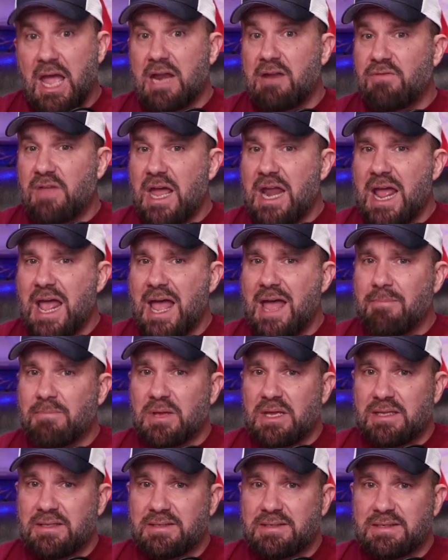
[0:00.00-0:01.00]
And if that
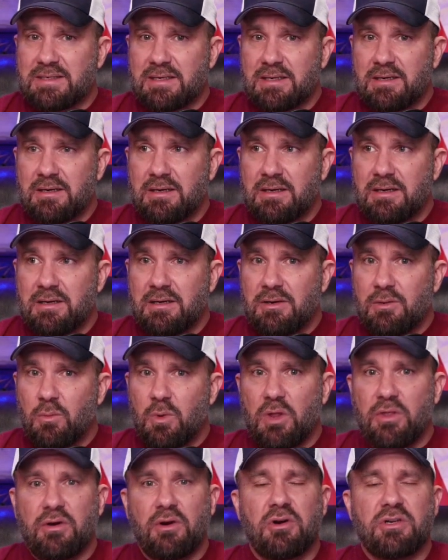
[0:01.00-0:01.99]
happens,
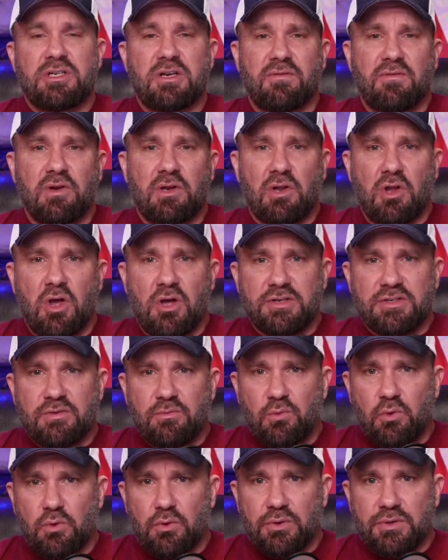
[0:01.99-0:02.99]
well, there are different laws
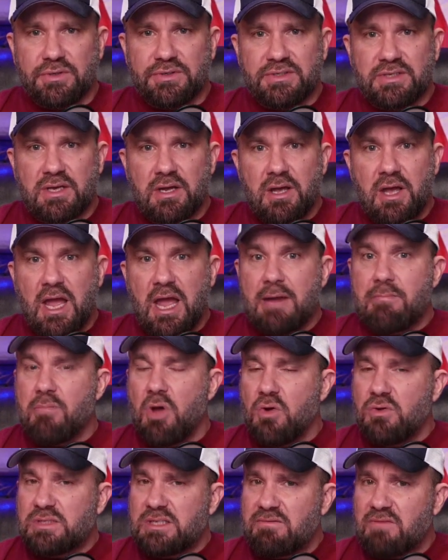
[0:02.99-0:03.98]
and rules. And
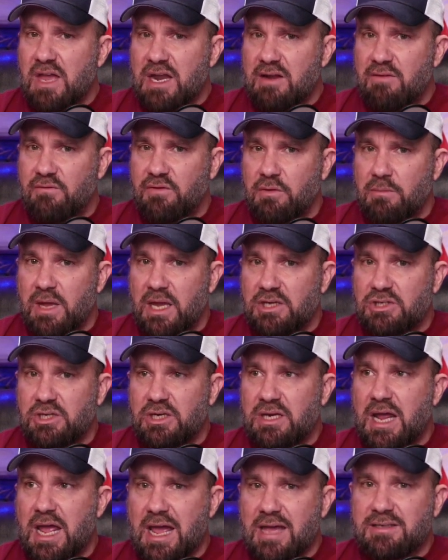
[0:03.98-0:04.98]
most of that
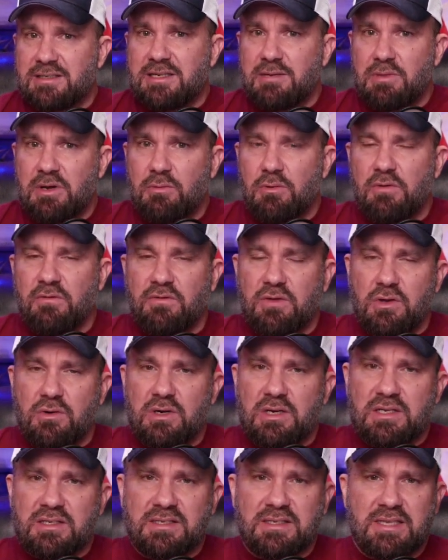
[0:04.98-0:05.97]
information has to be
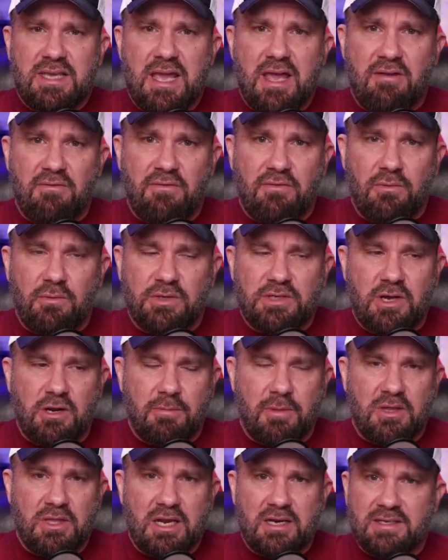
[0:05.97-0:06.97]
reviewed in a SCIF. We'll
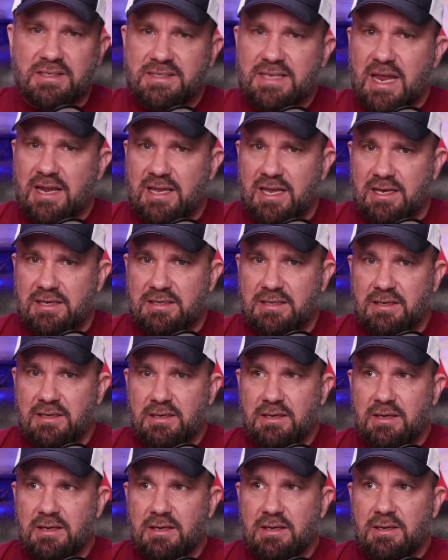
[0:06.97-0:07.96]
talk about that in a second.
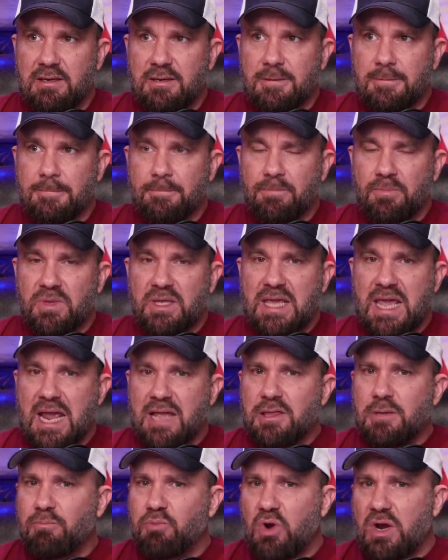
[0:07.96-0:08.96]

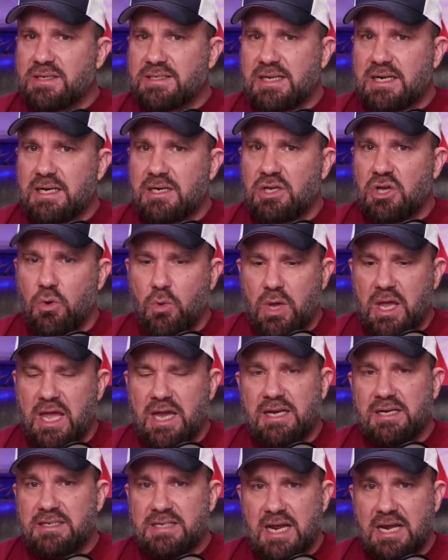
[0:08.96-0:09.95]
Can the president go
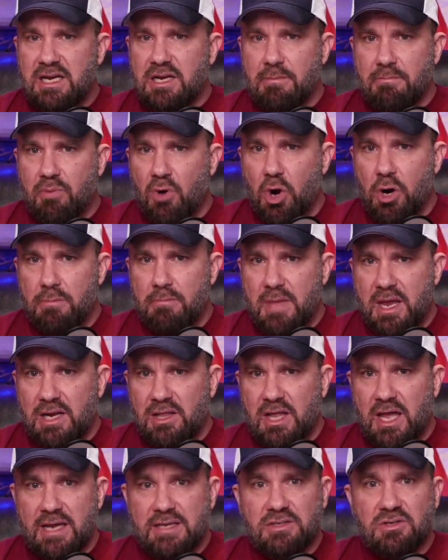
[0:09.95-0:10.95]
ahead and take
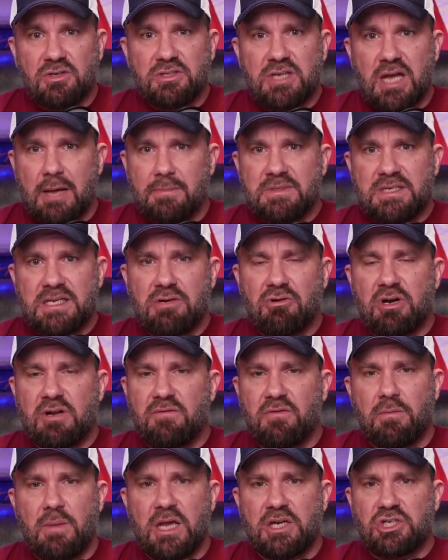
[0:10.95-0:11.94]
compartmentalized or top secret
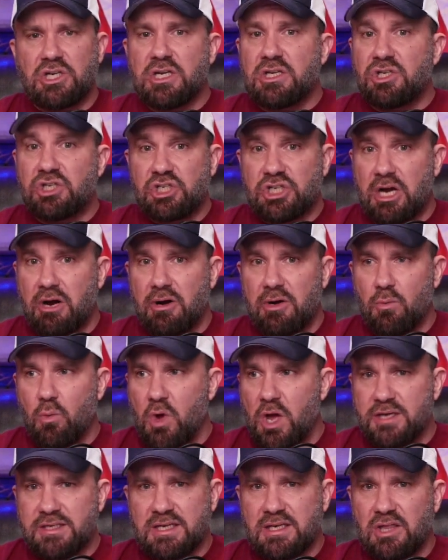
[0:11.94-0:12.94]
information and share it
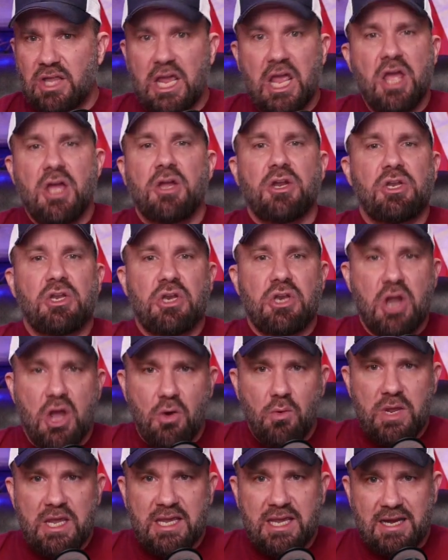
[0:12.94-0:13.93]
wantingly?
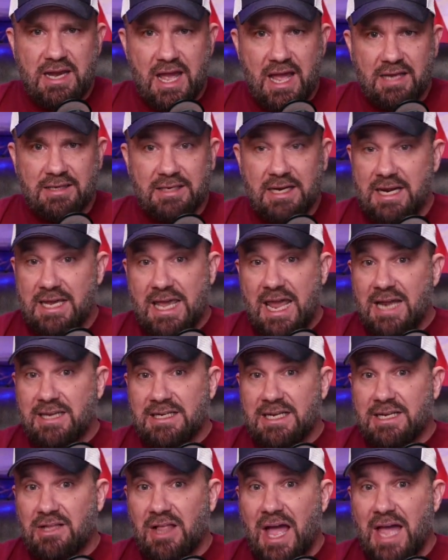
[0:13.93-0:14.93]
No, he cannot. And he
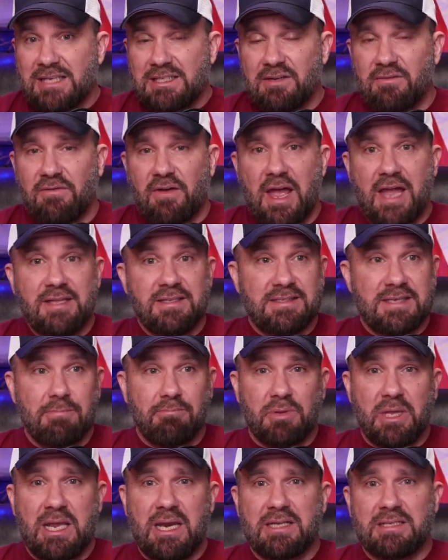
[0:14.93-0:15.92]
can't declassify it
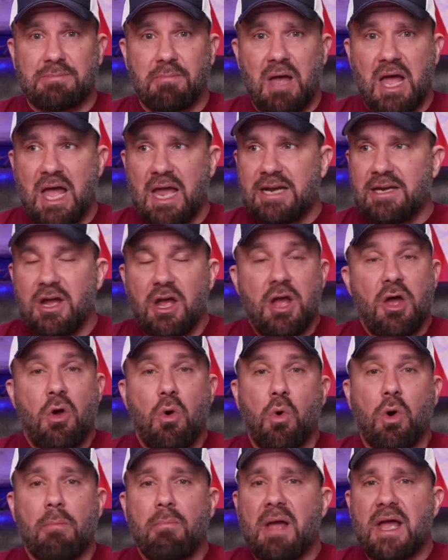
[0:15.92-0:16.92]
simply in his mind
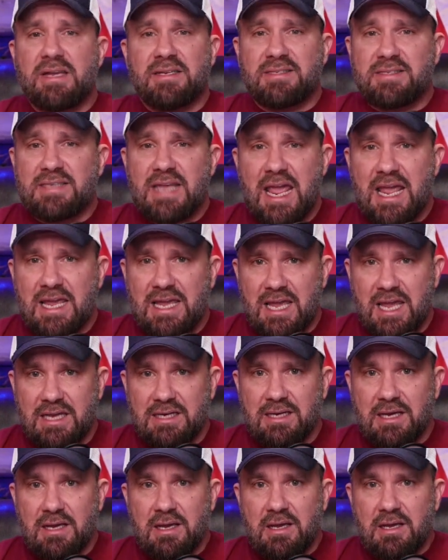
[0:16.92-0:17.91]
or by saying
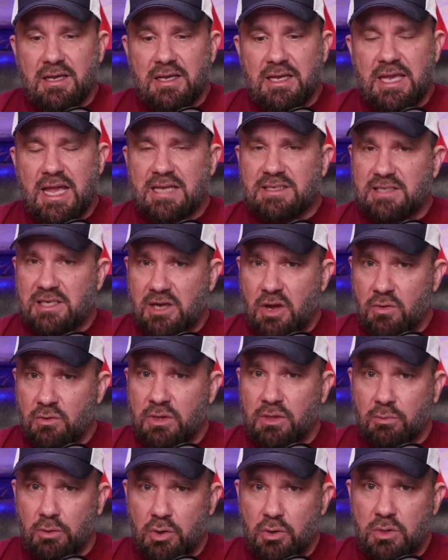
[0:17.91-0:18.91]
it. He has to go
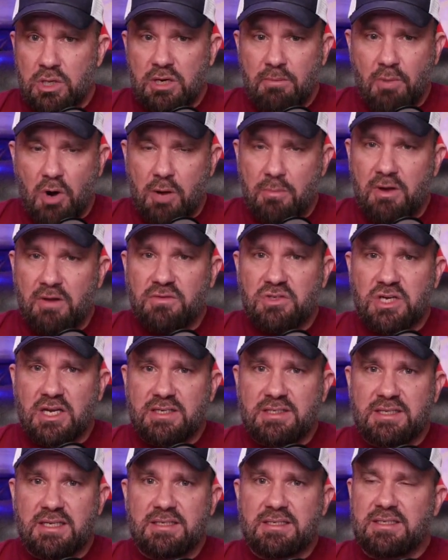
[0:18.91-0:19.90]
through the Department of
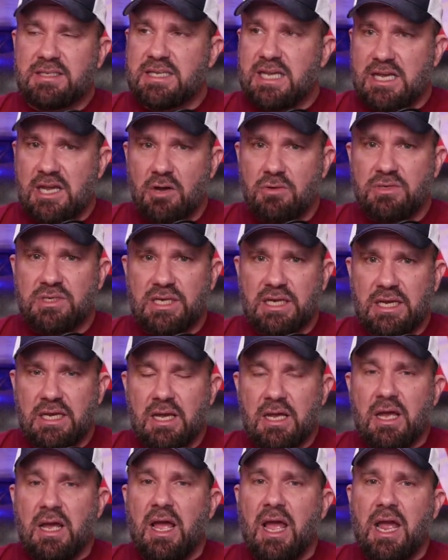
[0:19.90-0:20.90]
Justice,
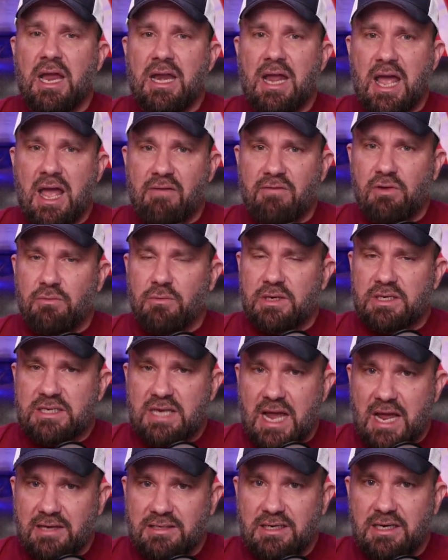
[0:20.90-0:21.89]
DOD, and have it
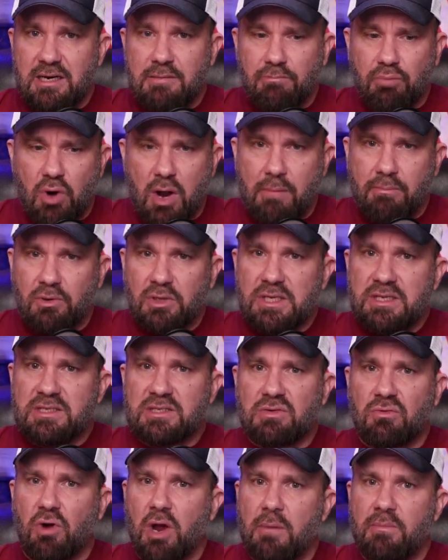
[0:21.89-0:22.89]
redacted and properly
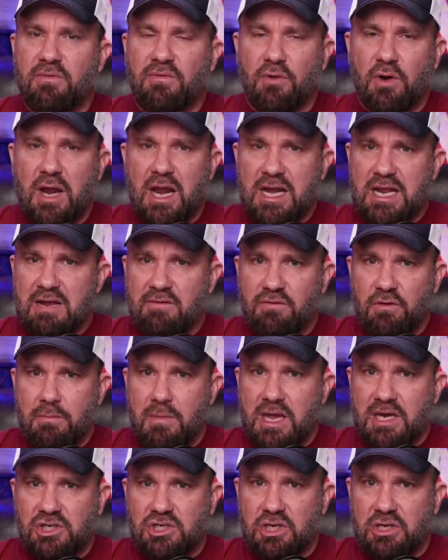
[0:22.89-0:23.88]
scrubbed for any
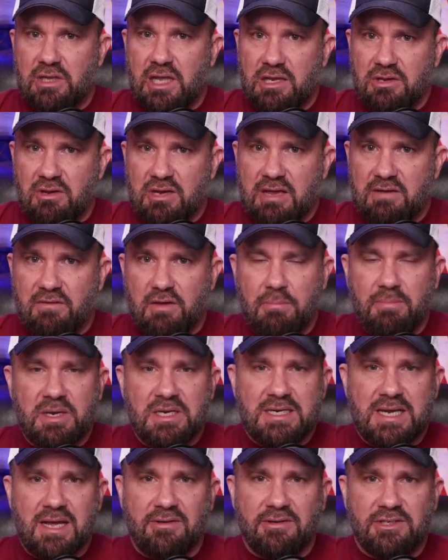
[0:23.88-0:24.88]
information that could give up
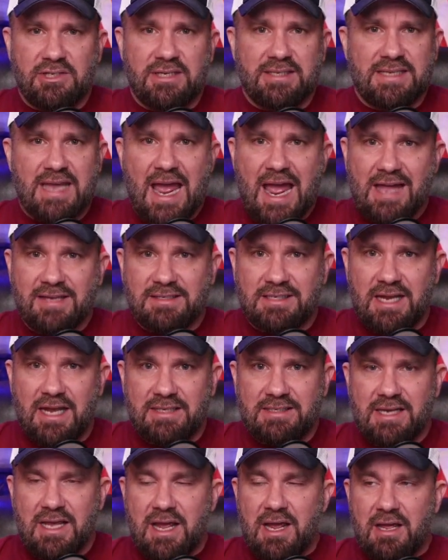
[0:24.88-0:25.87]
intelligence
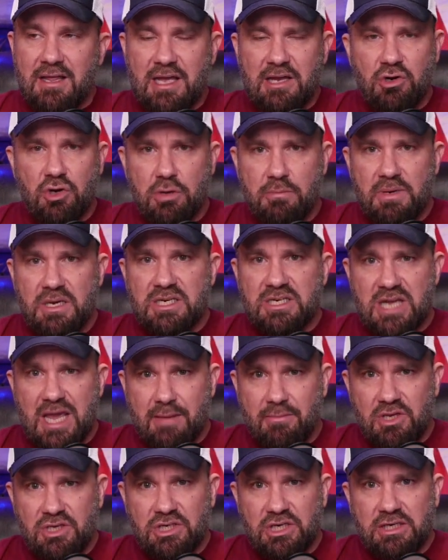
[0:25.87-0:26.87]
assets that could be
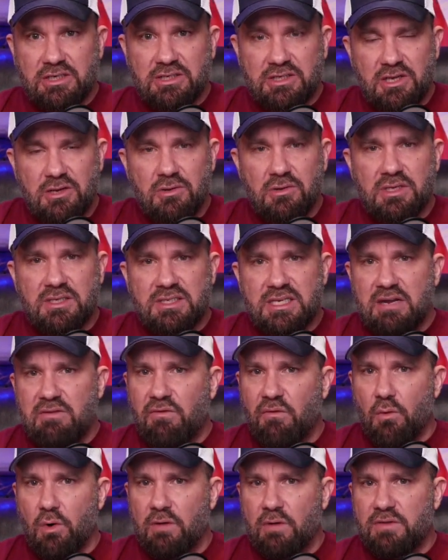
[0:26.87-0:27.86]
damaging to the
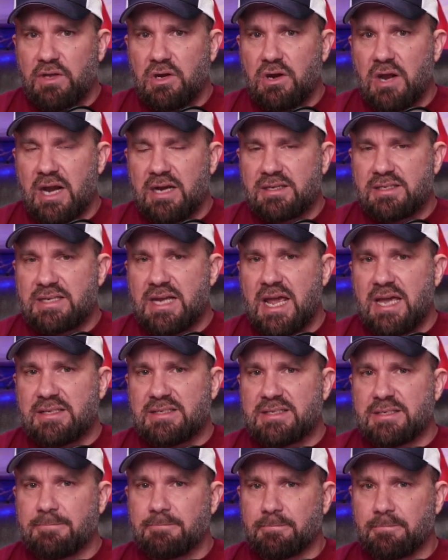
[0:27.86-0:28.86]
C4 of the United
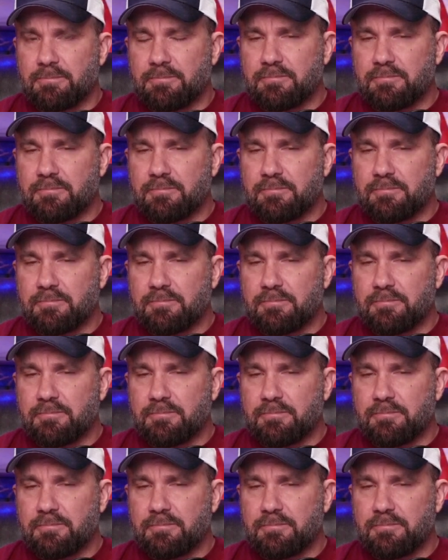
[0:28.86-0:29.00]
States.